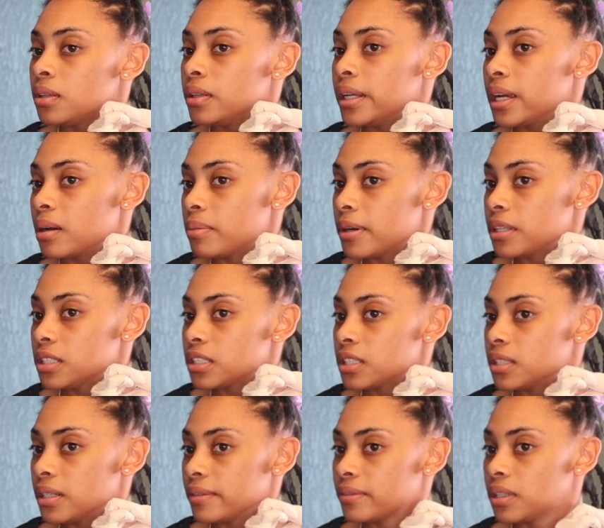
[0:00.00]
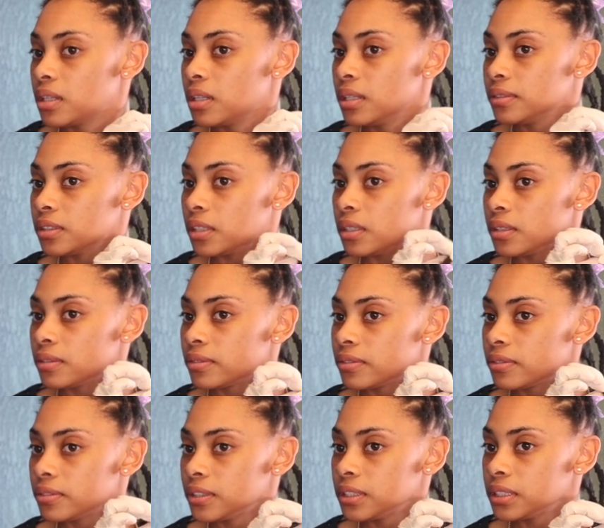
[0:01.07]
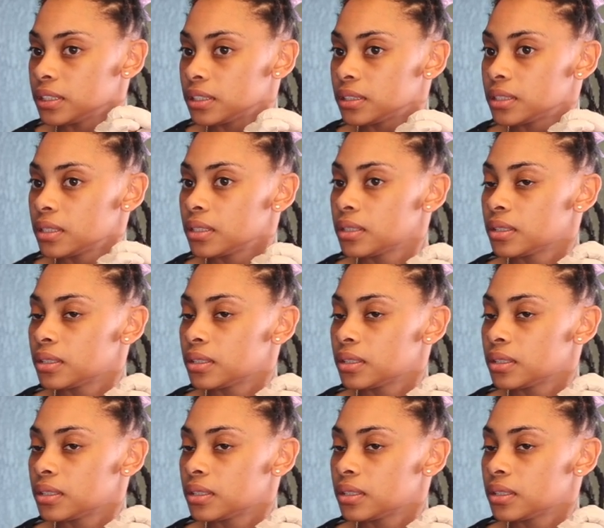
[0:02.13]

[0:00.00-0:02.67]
Dang, I probably should have left the gloves off for this.